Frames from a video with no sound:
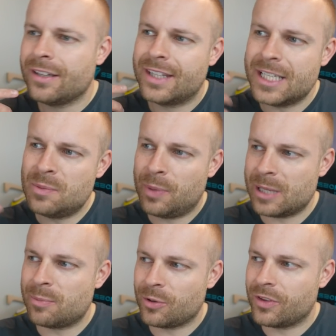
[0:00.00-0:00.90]
these
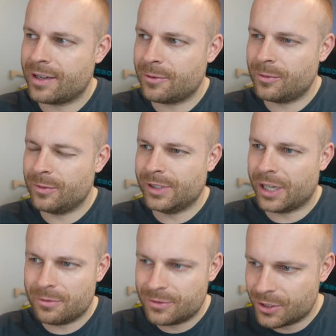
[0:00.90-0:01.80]
people that, you
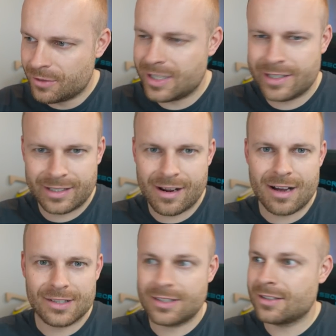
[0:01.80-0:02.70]
know, do these
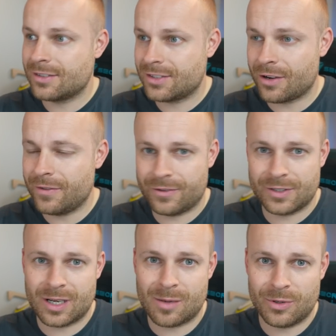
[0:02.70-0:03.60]
tasks, so for
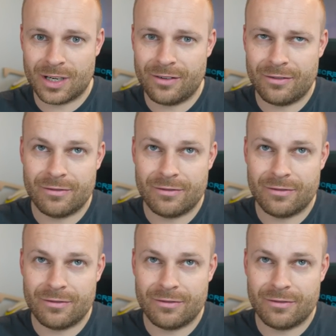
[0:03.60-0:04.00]
example, like,